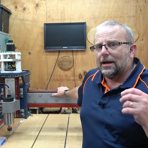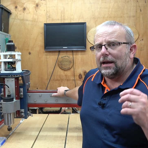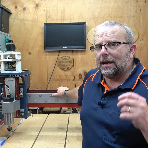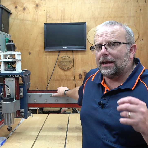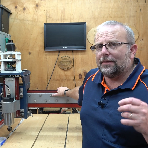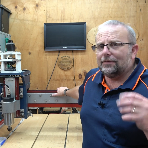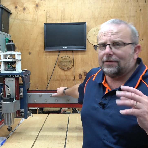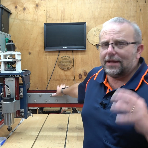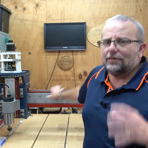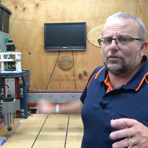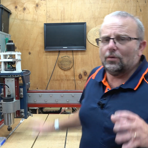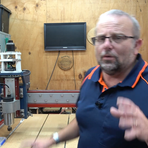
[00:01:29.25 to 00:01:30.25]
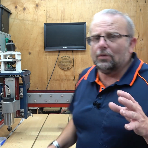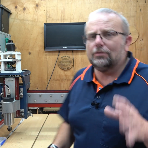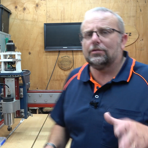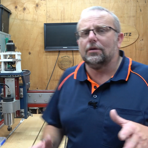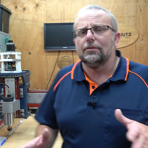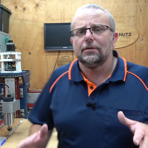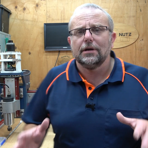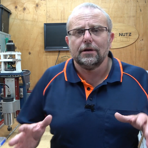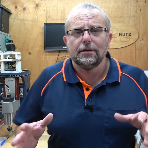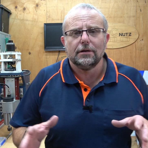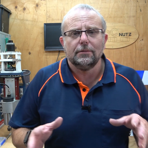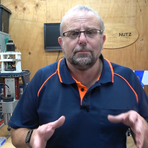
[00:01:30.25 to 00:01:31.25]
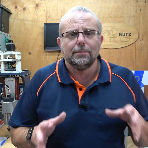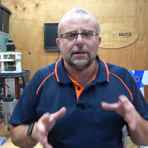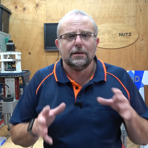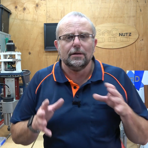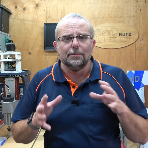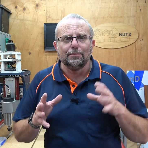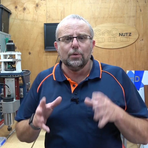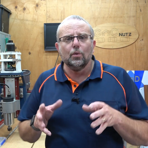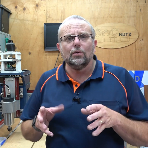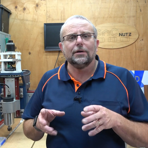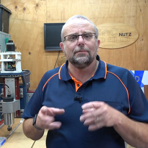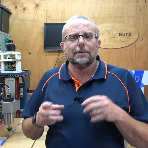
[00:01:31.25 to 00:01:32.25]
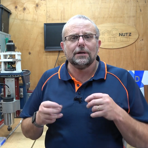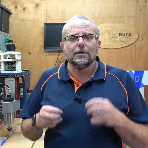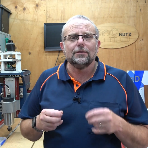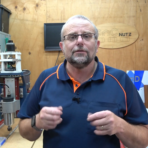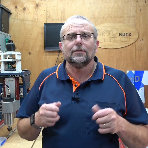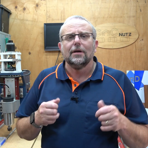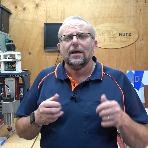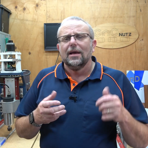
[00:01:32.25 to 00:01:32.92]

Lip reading: And that's also going to be important because